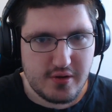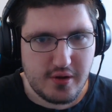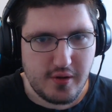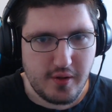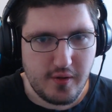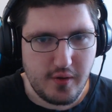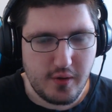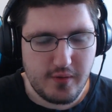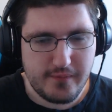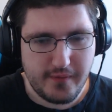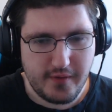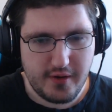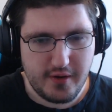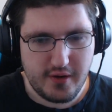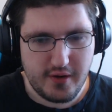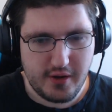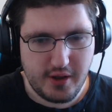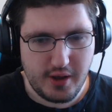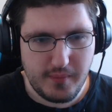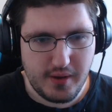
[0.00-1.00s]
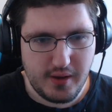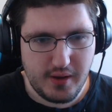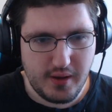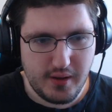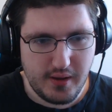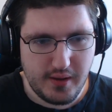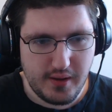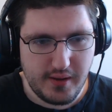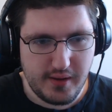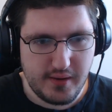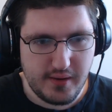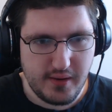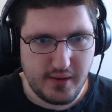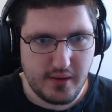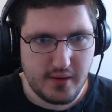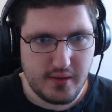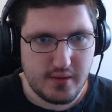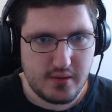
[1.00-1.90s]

Clover, come on!